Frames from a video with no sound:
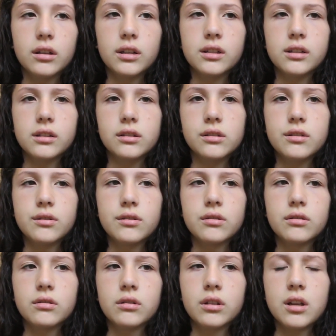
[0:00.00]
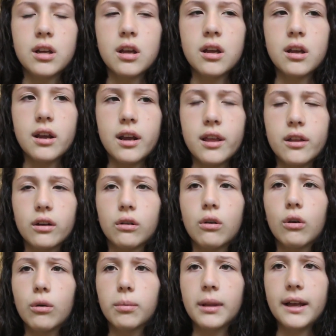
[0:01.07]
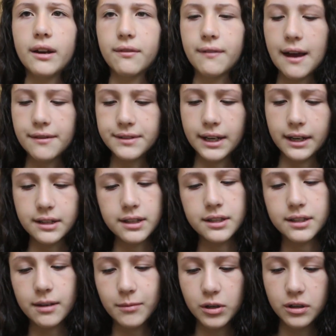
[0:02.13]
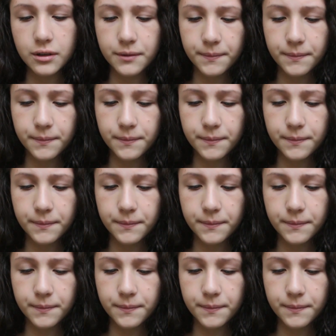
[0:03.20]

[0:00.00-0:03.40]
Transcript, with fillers: is either Coldplay or 5 Seconds of Summer.